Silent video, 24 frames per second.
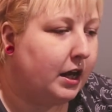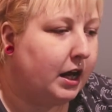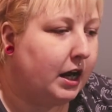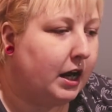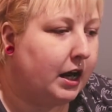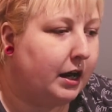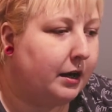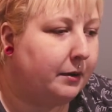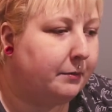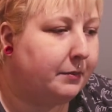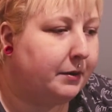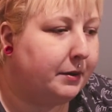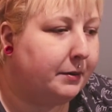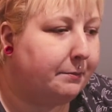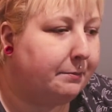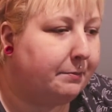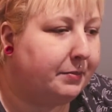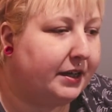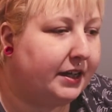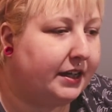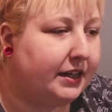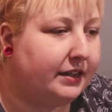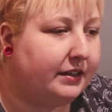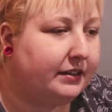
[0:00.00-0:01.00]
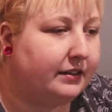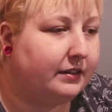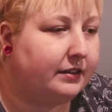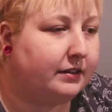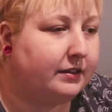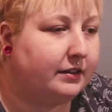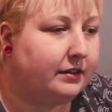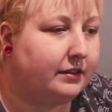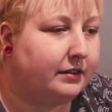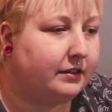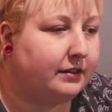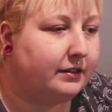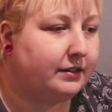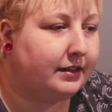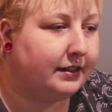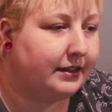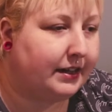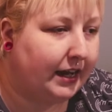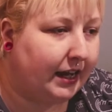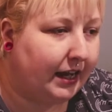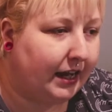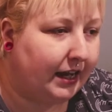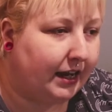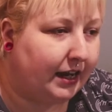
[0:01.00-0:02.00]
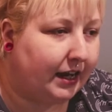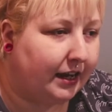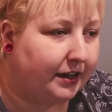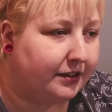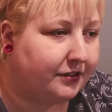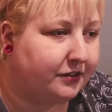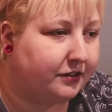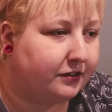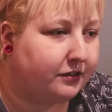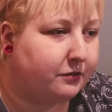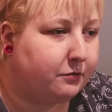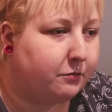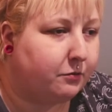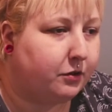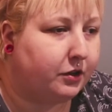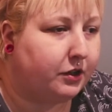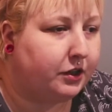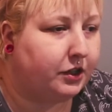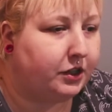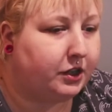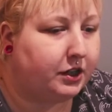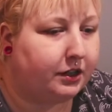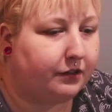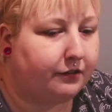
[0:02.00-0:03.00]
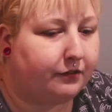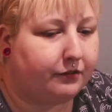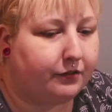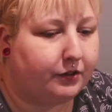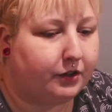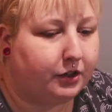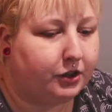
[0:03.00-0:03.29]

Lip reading: But today I just want to give